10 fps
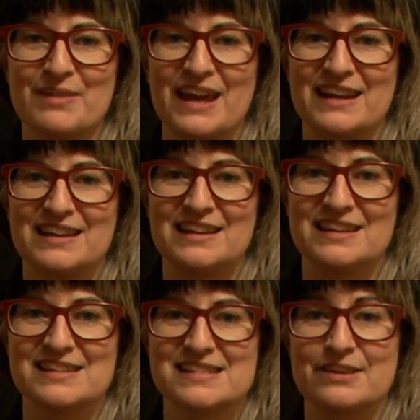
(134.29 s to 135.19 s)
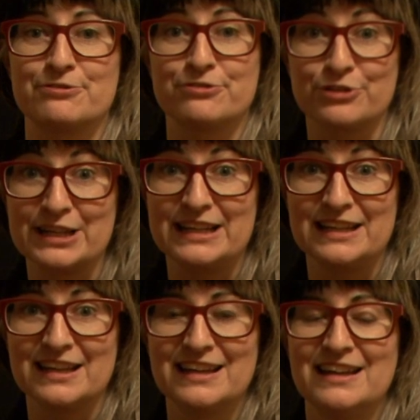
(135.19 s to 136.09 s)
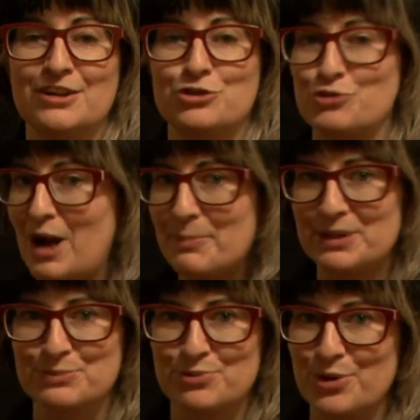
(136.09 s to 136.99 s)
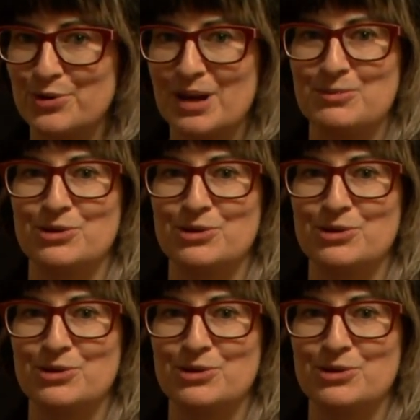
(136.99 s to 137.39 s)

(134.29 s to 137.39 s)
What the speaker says: that is a free drop-in program.